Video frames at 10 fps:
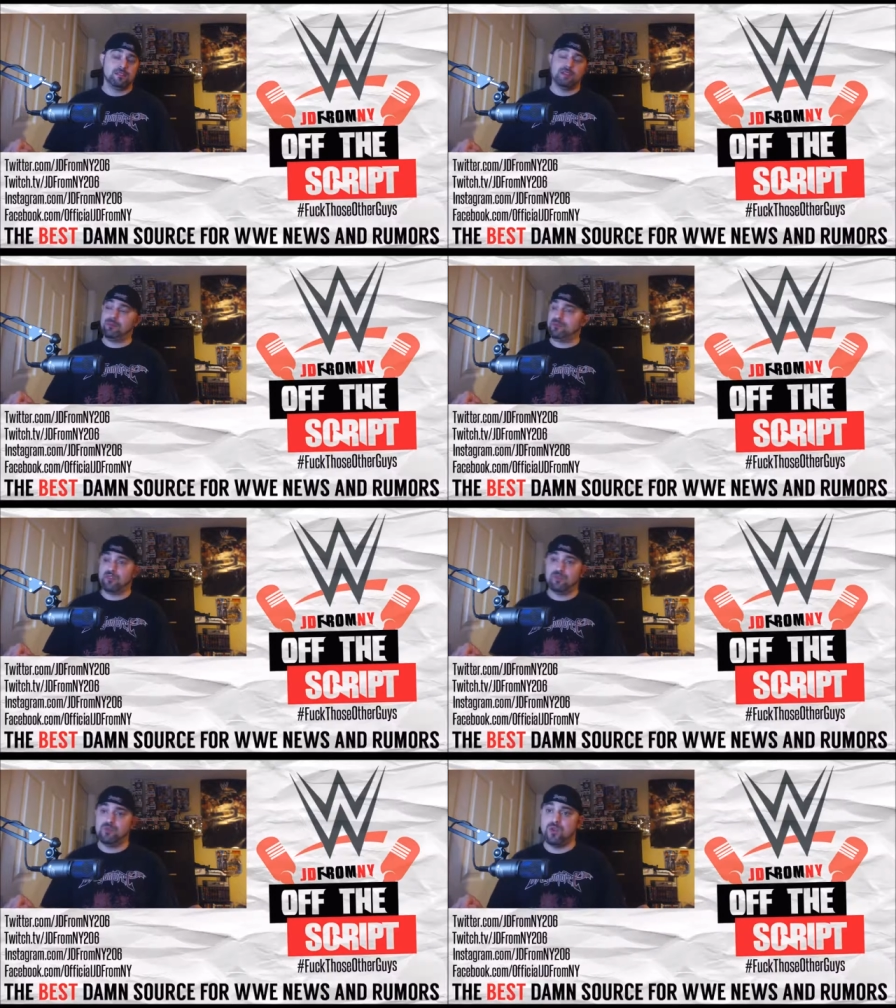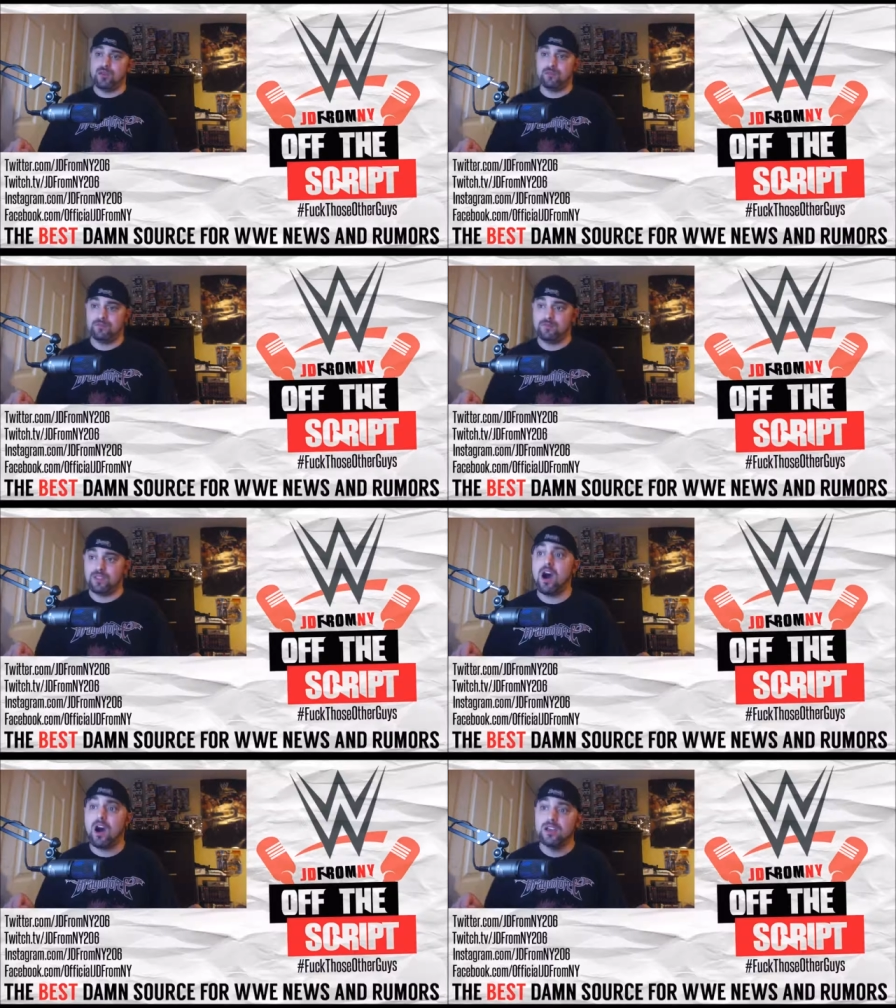in WWE.
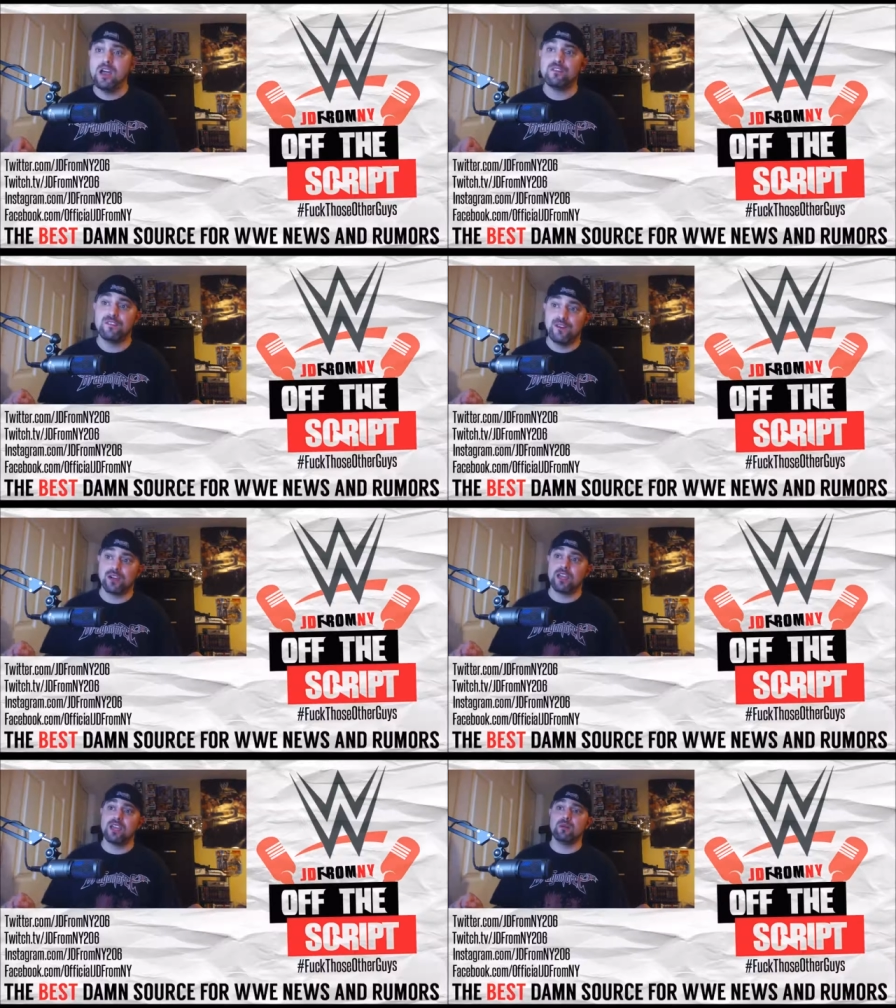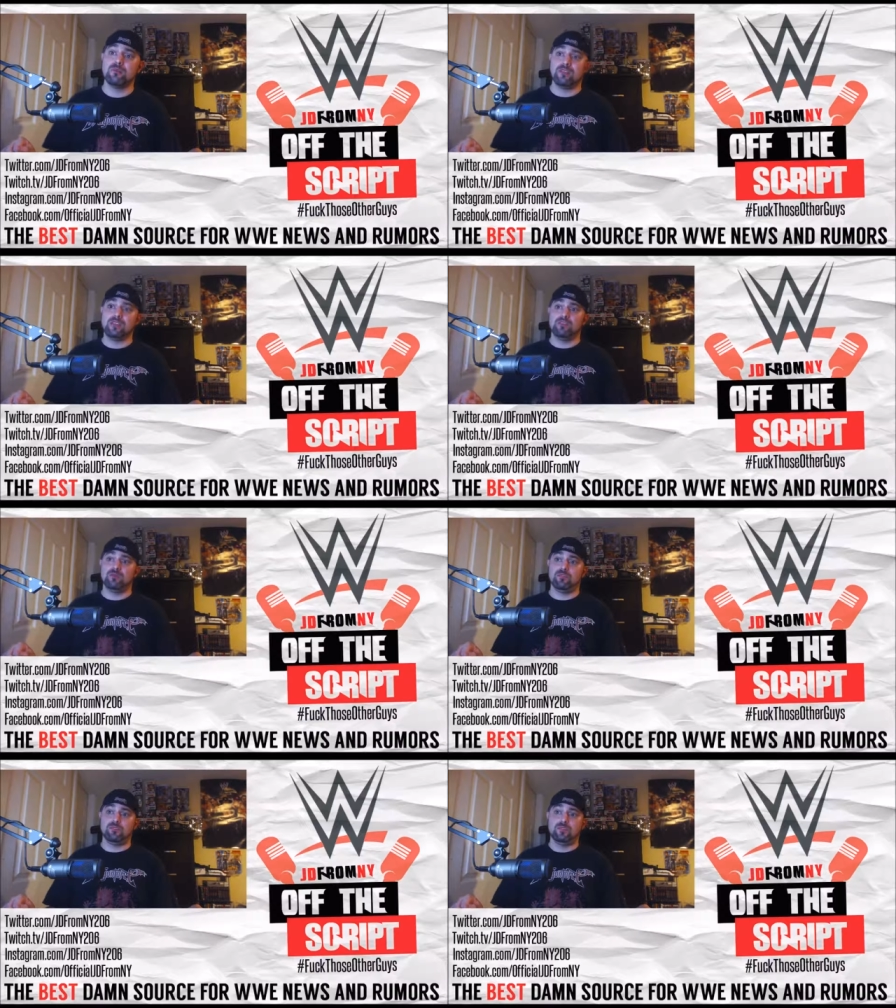Unfucking
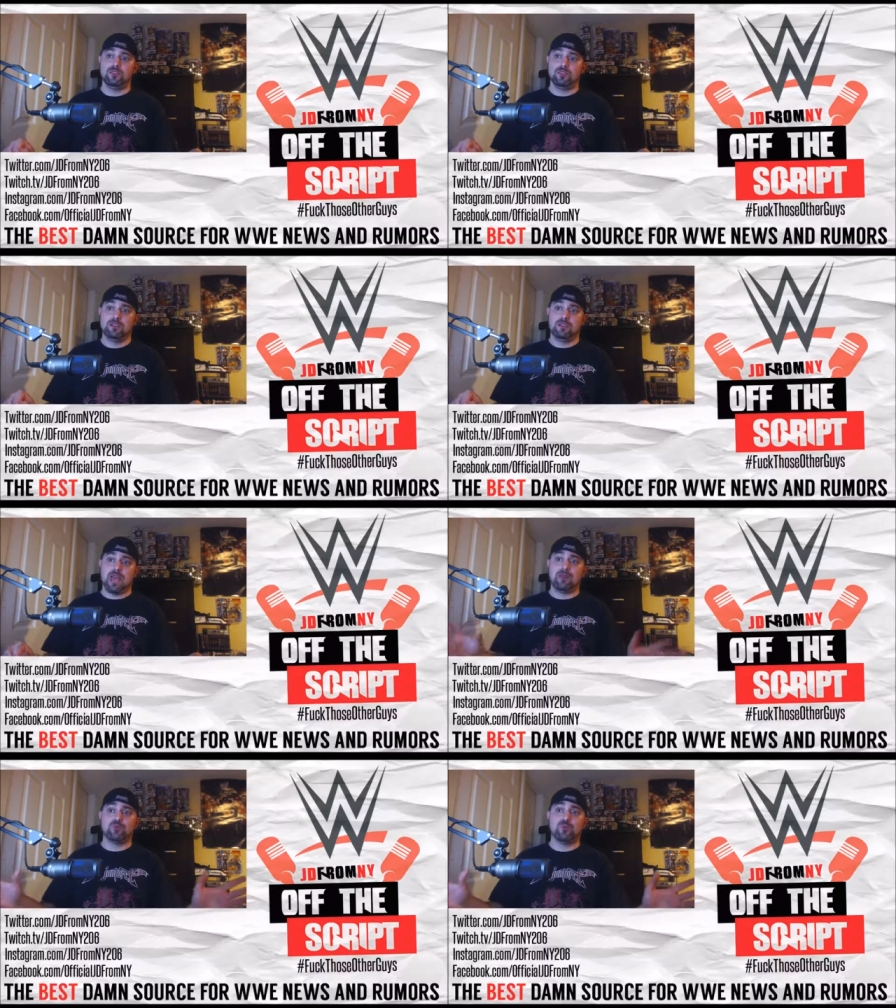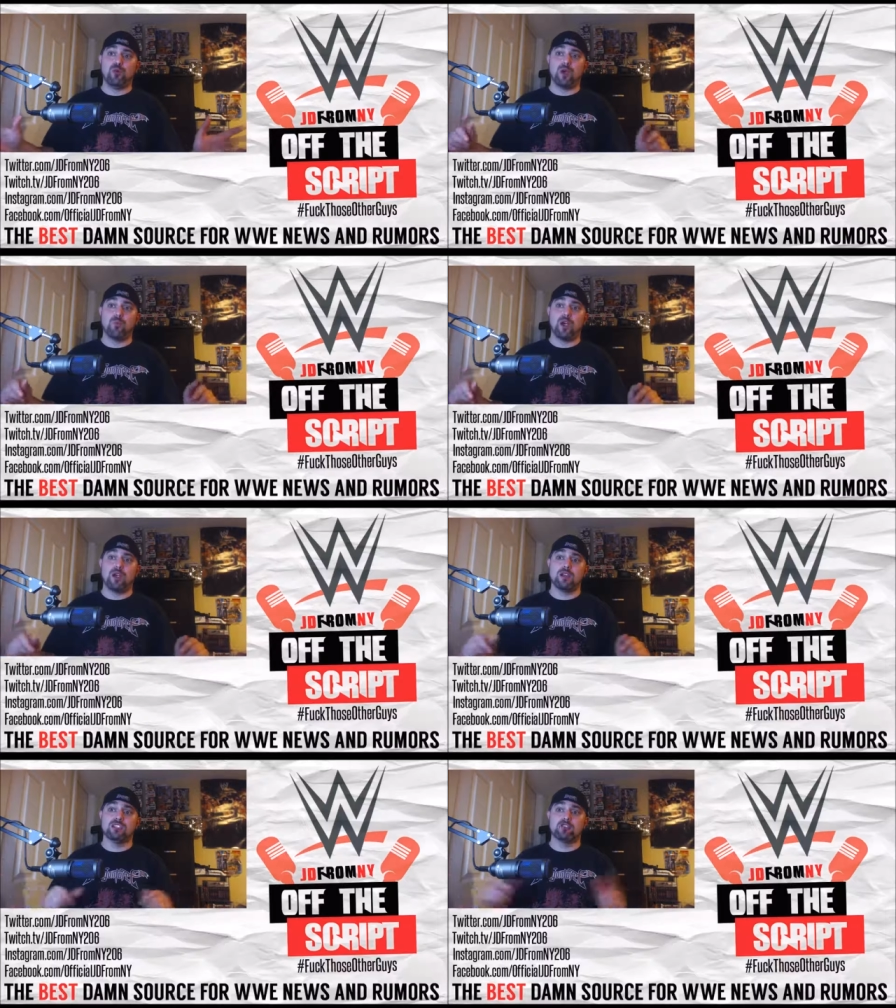believable. Came to a point
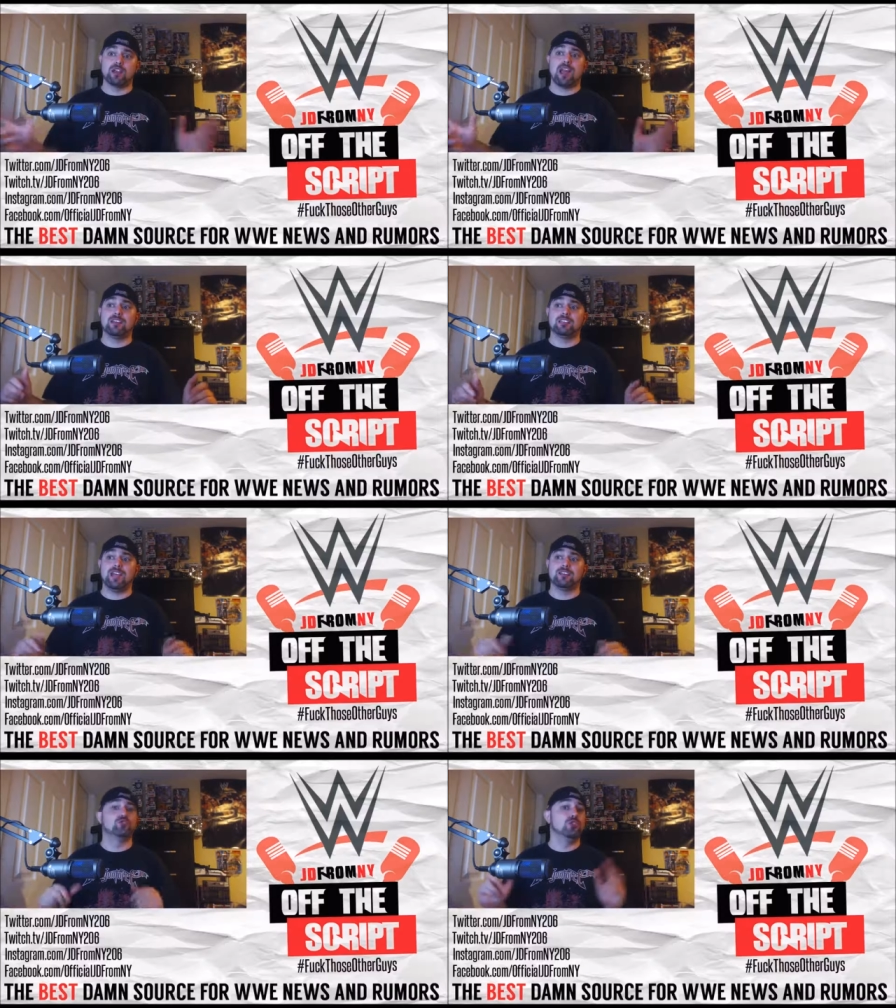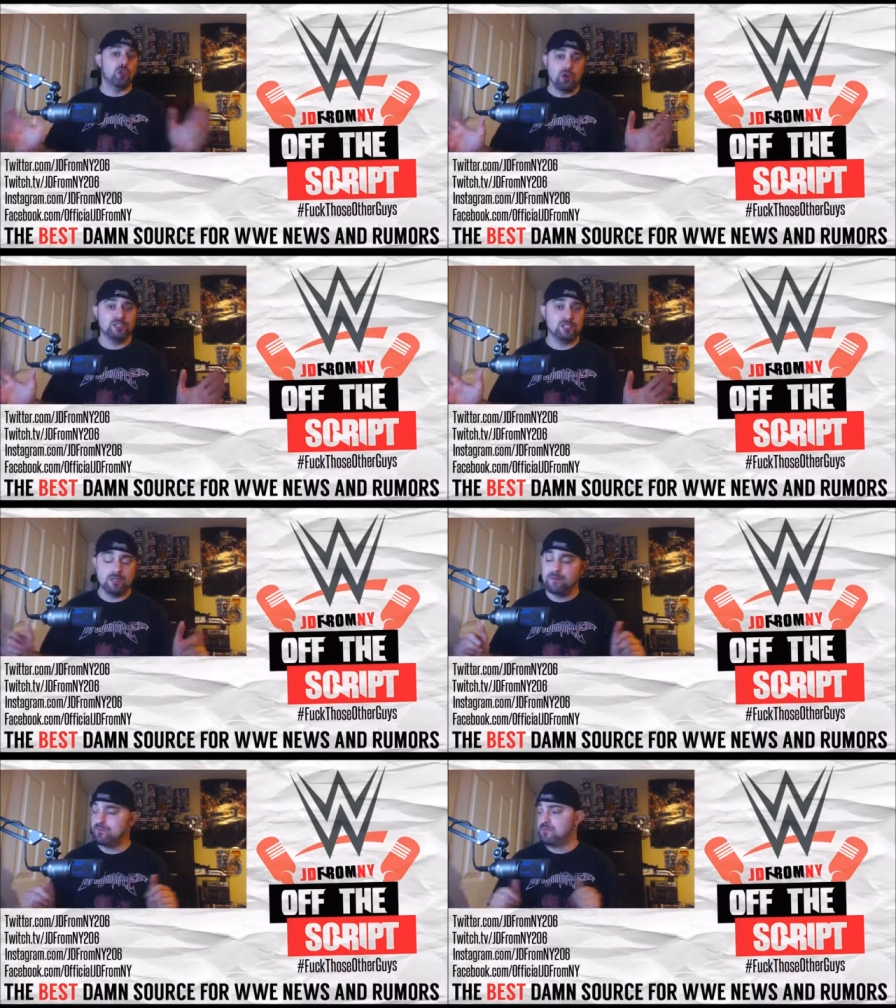where Cedric Alexander
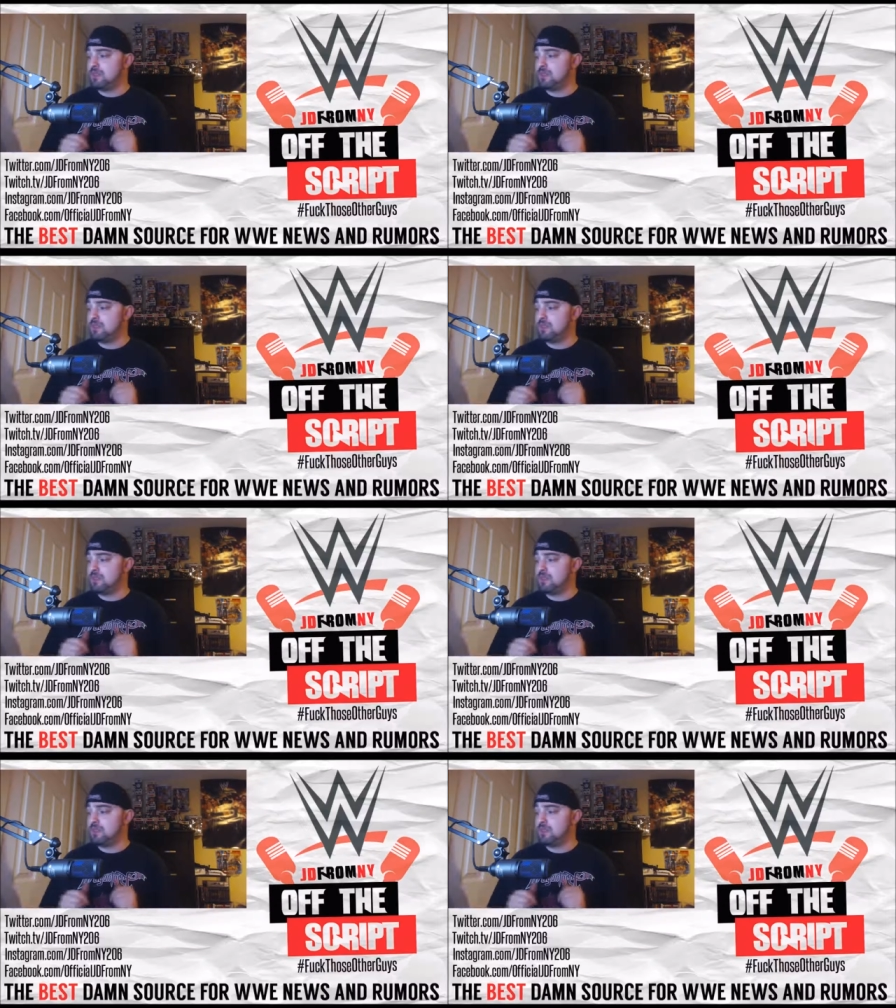lost.